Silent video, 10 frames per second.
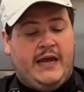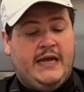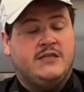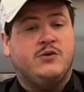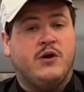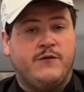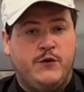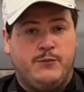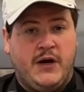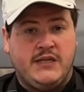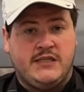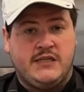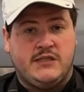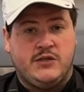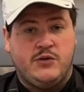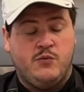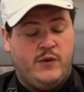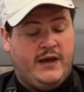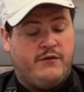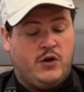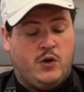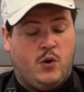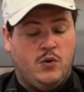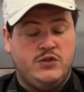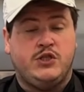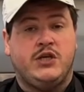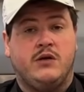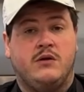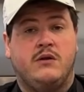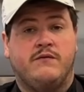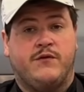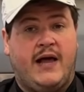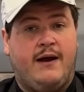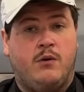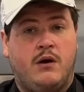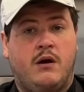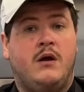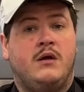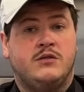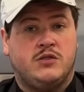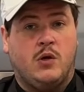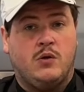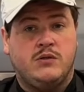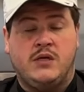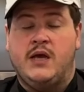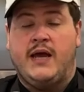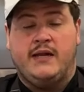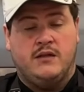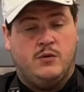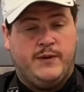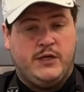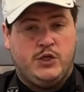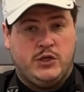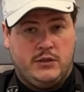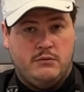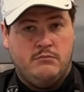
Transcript: into our food processor, we have our cold chilled flour, salt, and a little bit of sugar.